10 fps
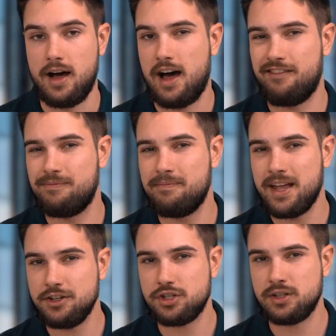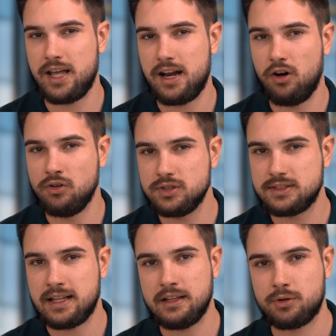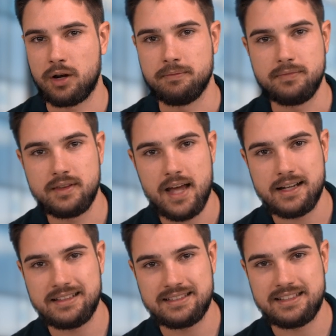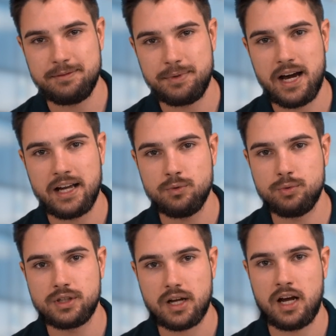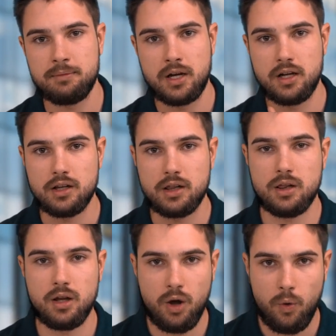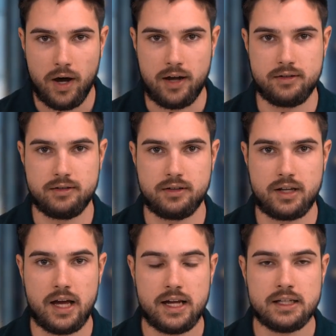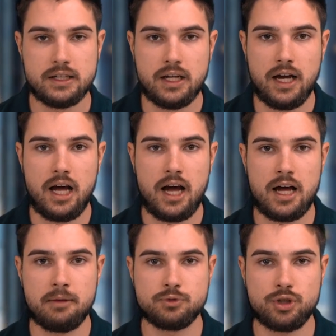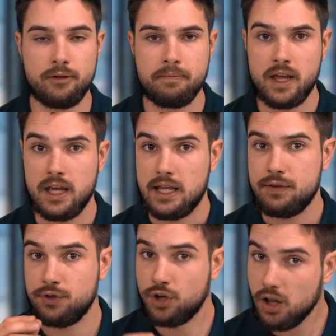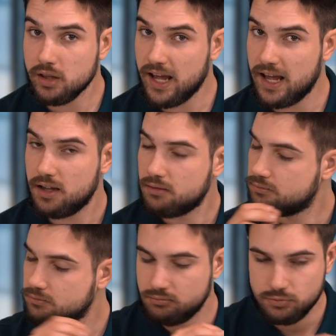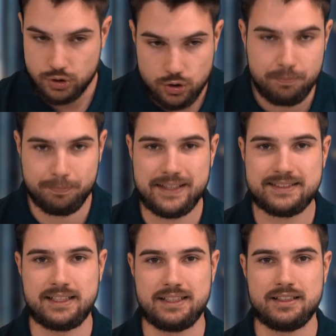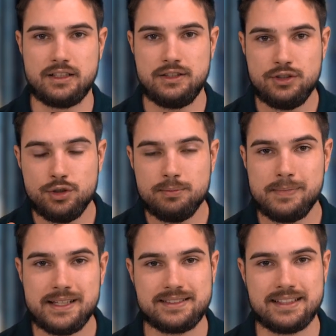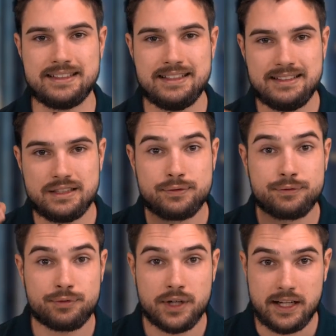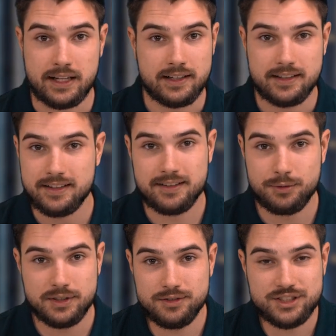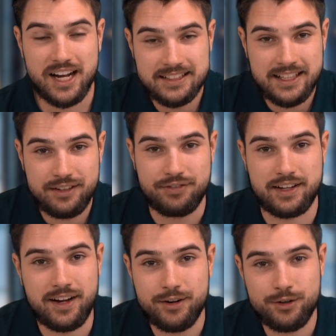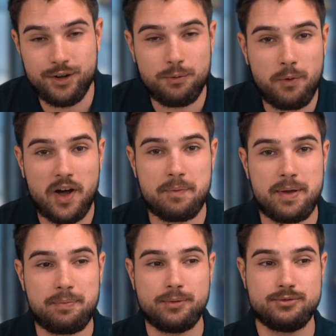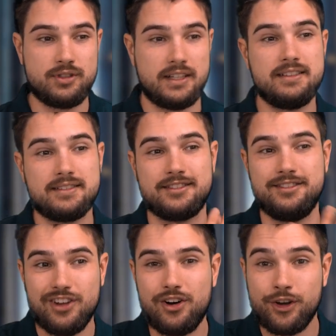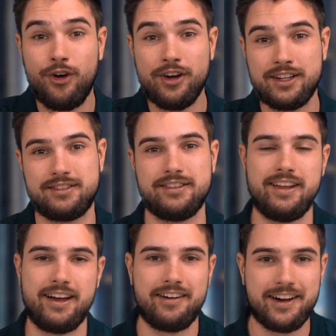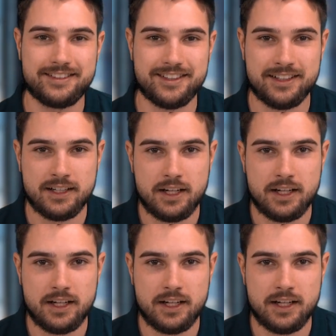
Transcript: I've mentioned that on the Telegram that the CPI would come lower. Okay, so if you're not there, you missing. This is free. We don't charge anything. I don't know why it's not going to there. All right, so